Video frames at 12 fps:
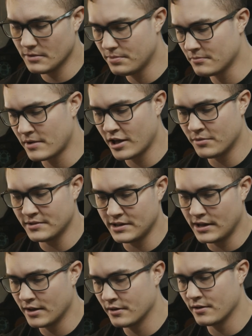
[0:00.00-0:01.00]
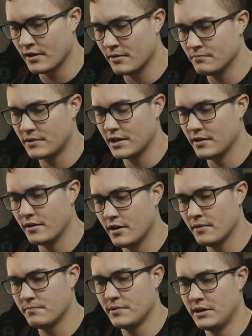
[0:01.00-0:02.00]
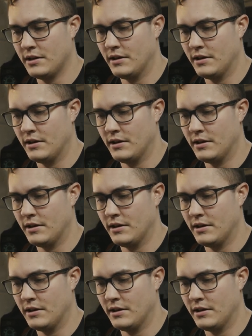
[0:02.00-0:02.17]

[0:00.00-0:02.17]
I'm putting my helmet together, and I'm kitted up,